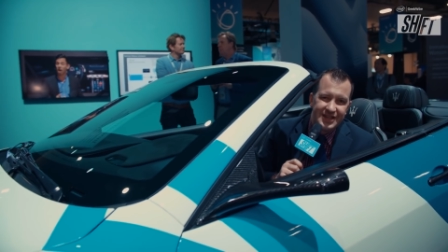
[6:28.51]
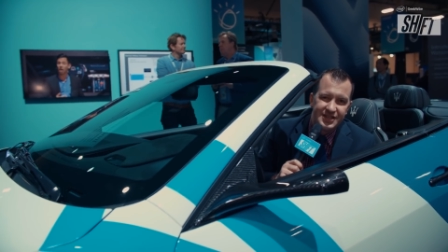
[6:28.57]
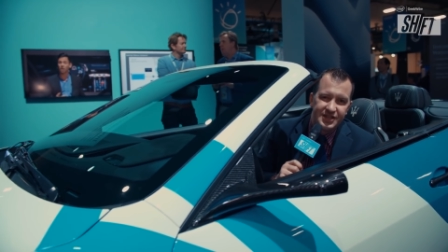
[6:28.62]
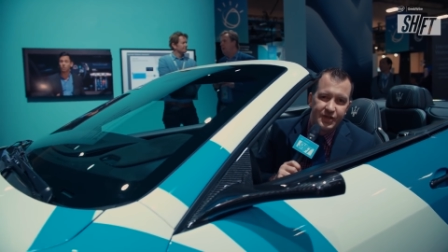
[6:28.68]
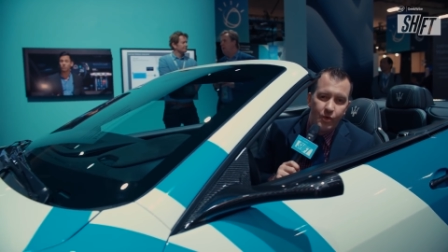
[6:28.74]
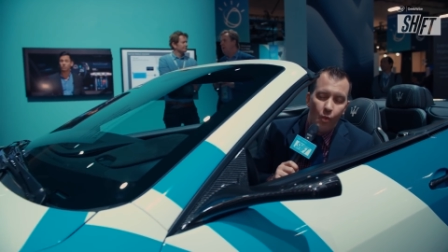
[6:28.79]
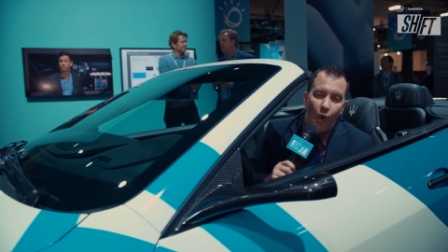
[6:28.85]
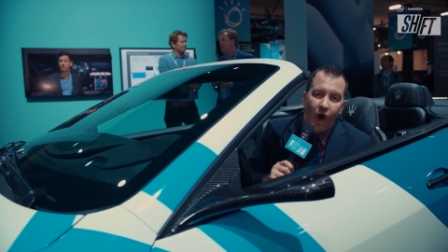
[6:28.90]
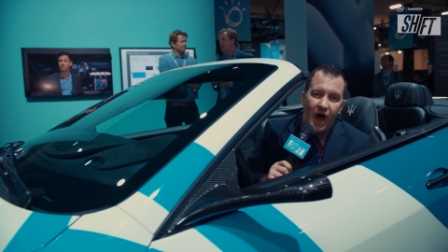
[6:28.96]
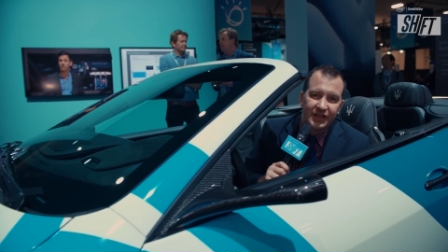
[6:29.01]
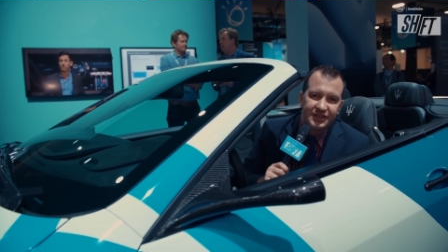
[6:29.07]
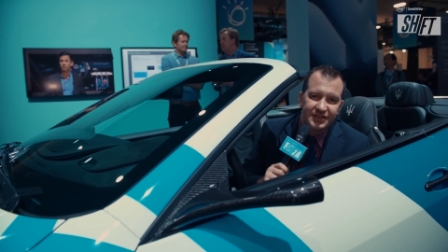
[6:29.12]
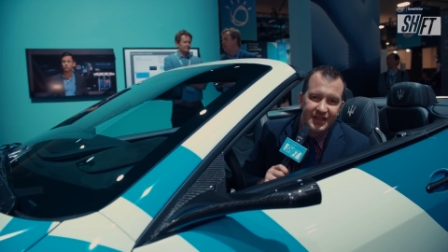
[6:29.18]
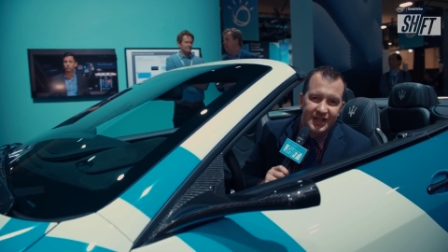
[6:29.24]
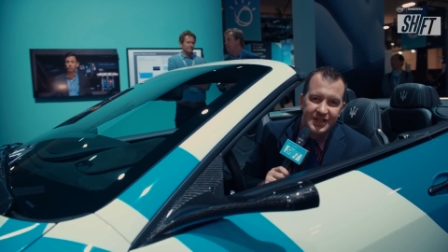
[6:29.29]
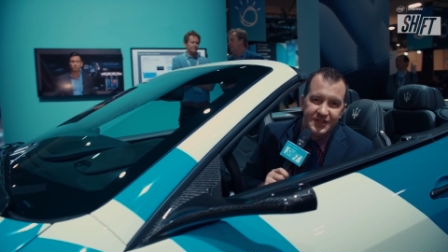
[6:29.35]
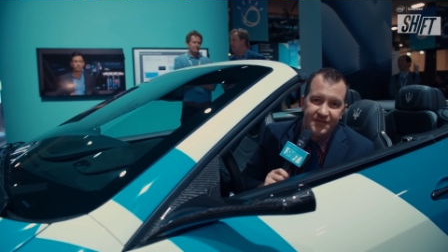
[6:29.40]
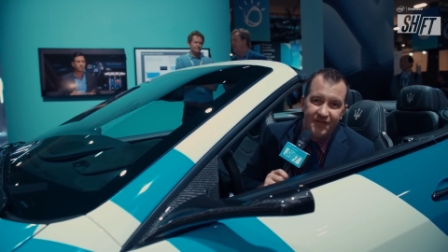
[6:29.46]
engine,
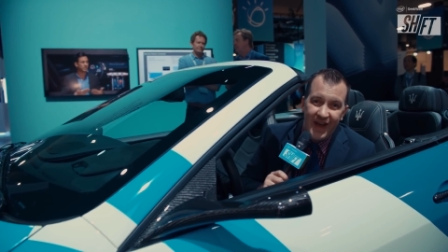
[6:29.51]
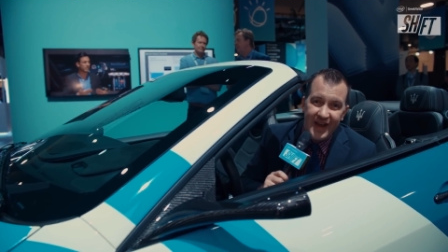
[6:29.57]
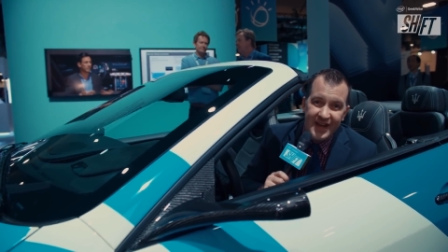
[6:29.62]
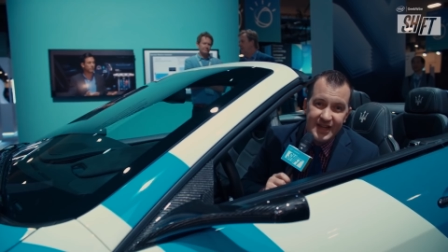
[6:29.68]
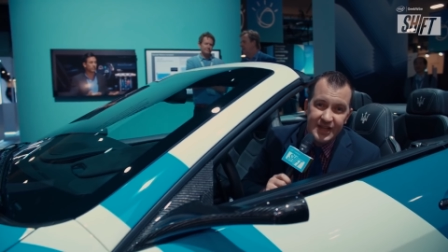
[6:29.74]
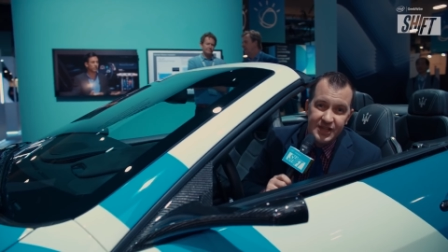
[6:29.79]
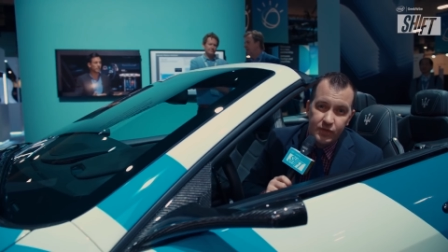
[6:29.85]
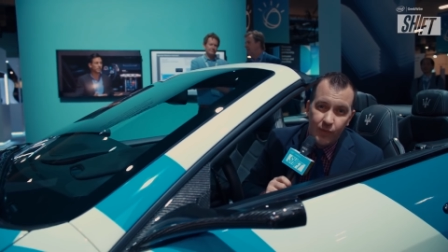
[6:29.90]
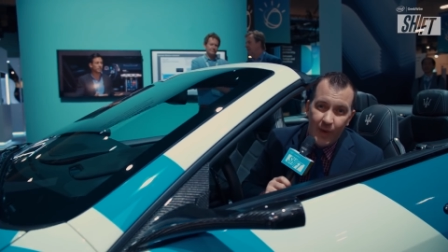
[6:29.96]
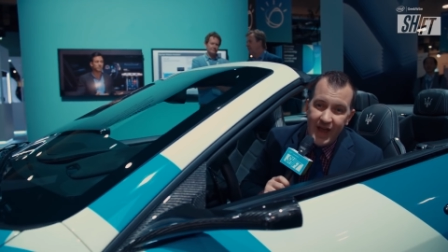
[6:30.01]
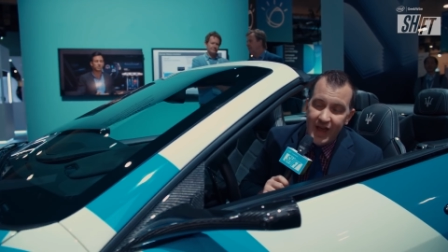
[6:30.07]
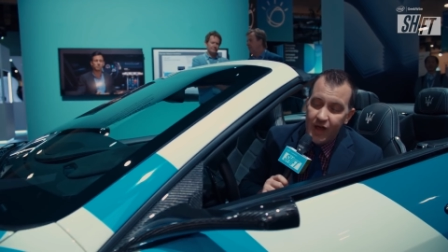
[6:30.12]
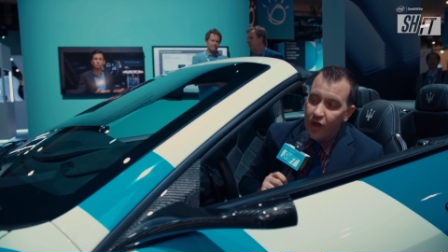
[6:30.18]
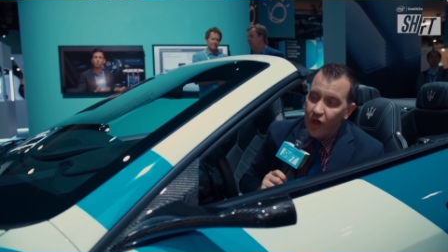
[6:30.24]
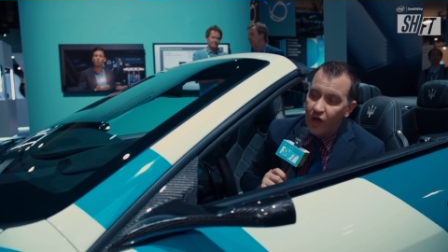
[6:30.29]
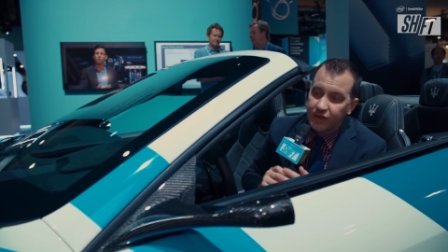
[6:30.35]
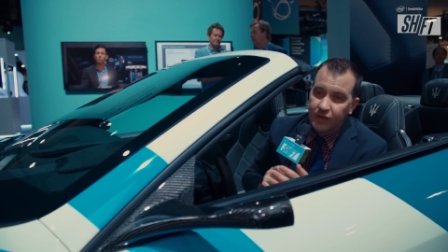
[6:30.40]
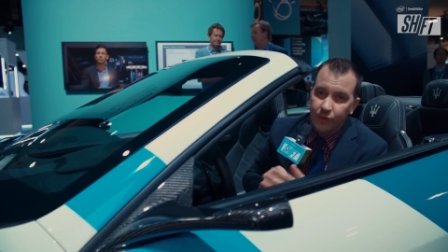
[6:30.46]
Watson, is finding its way
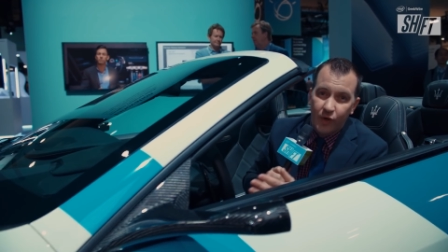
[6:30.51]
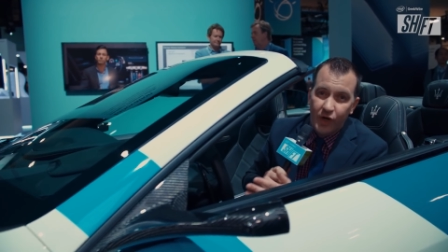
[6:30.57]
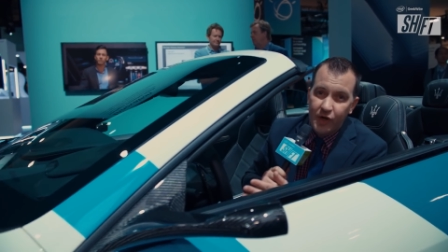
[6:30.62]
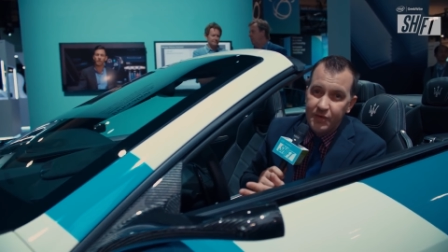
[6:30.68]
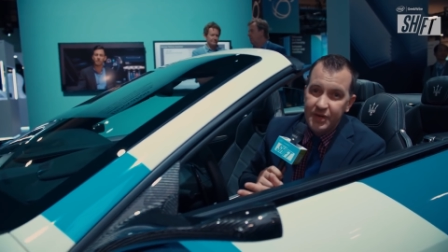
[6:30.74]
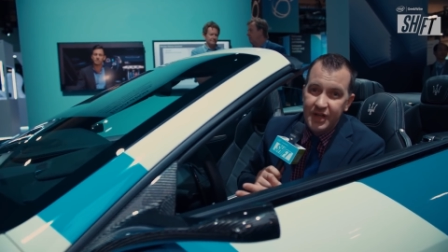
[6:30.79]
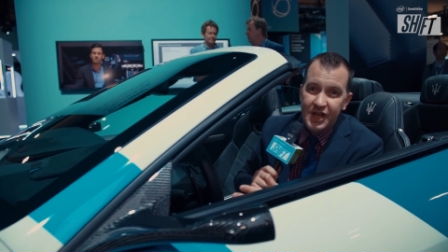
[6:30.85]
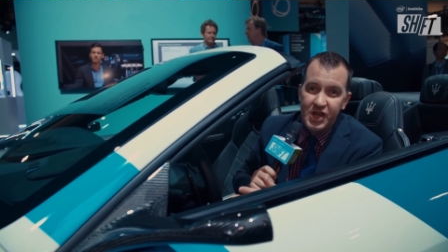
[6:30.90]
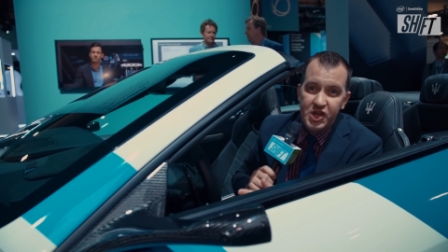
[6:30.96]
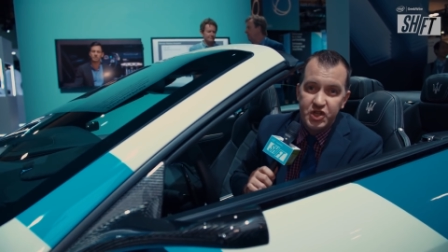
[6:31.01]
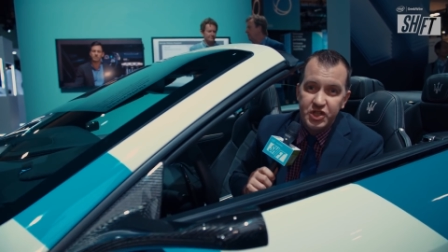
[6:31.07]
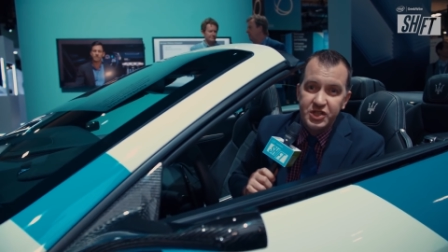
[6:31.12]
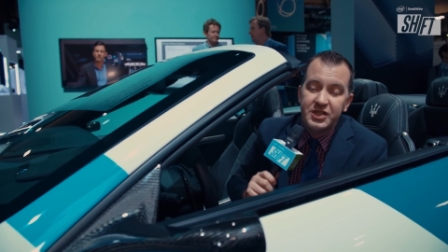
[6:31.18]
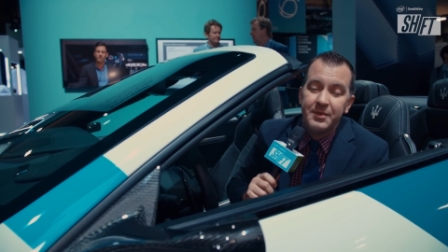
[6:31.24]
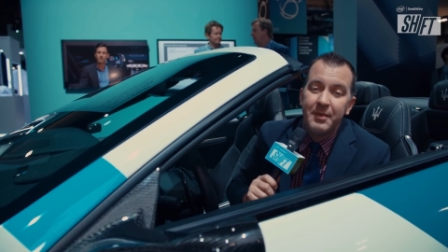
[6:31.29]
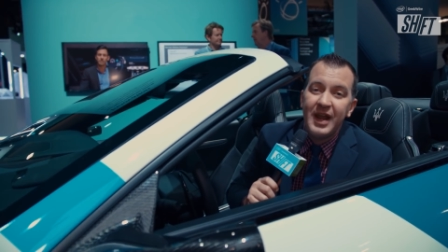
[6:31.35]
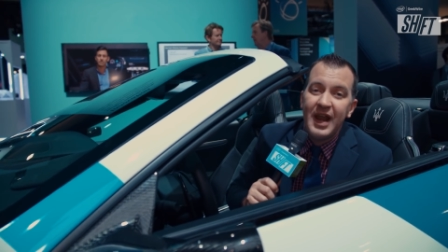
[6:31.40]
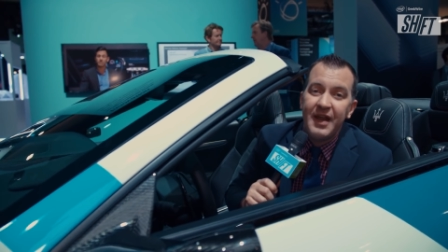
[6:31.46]
along the road
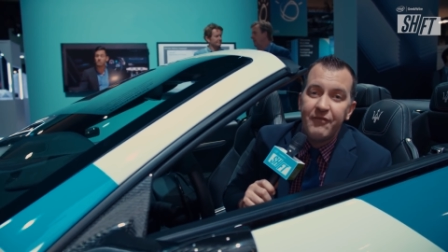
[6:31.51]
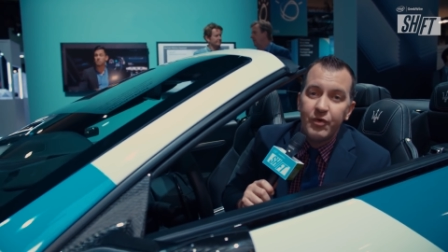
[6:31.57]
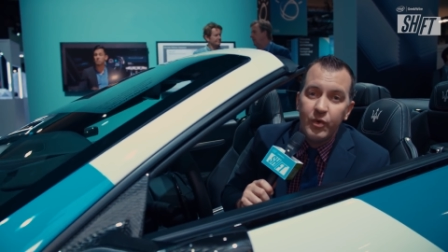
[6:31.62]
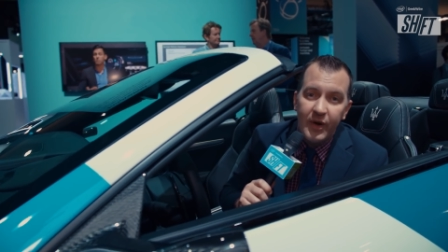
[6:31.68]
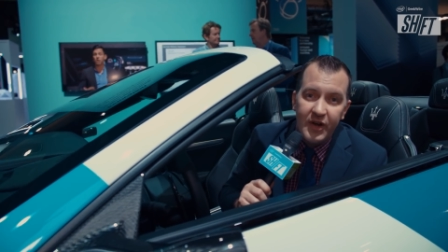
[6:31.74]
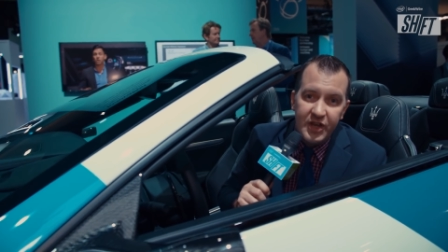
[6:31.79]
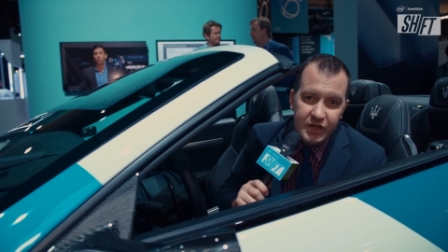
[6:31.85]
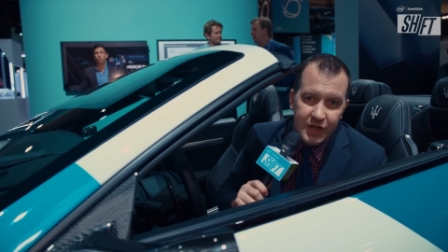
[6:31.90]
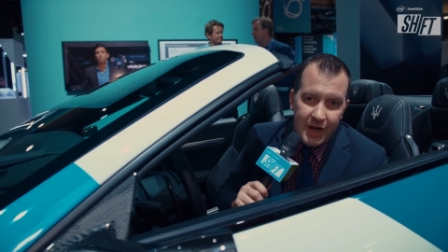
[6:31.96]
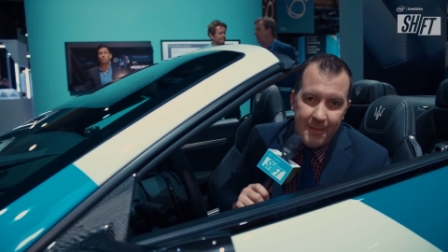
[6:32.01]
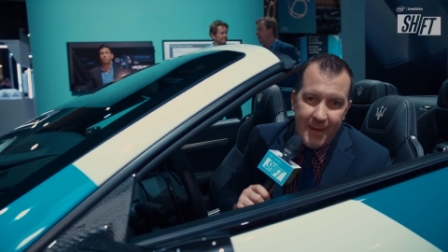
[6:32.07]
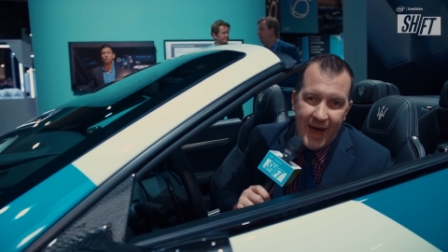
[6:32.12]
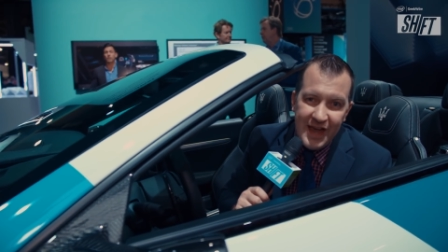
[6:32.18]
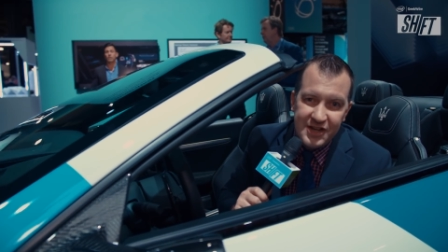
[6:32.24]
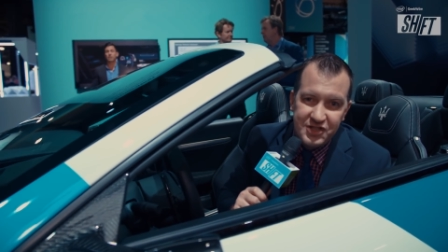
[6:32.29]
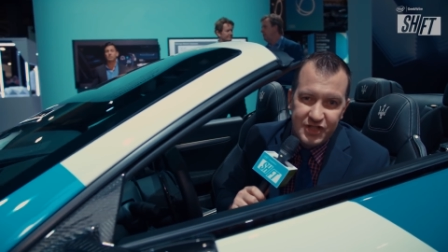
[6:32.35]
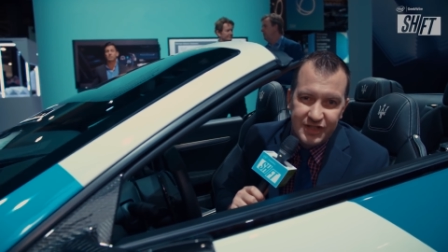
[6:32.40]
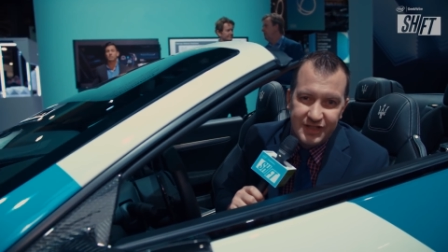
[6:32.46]
just about everywhere you can
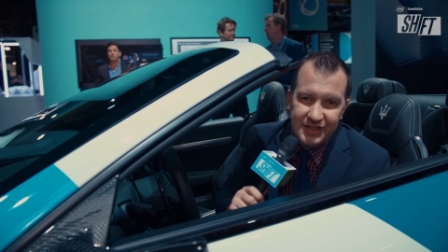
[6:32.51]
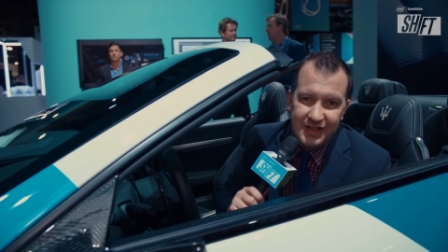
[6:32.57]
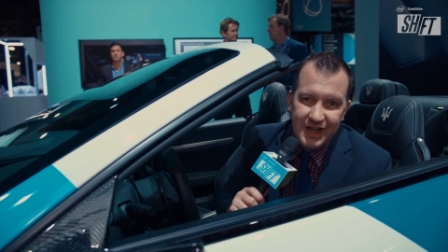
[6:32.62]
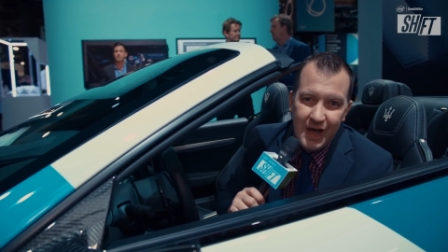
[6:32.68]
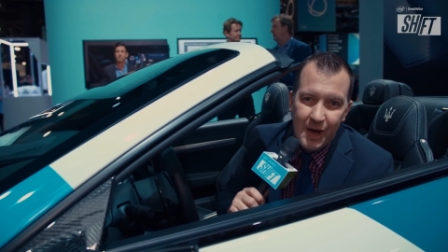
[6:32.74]
imagine.